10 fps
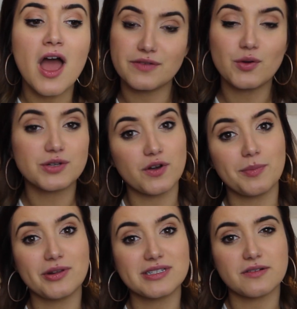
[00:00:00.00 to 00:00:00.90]
If you want to follow
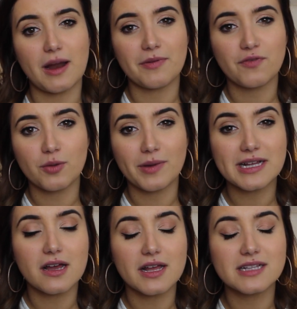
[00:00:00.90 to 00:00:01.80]
me on Instagram and follow
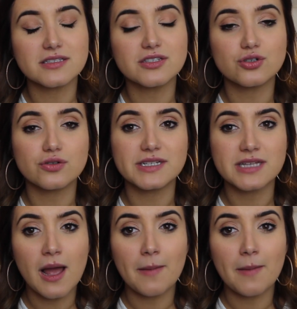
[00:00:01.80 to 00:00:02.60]
my Insta stories,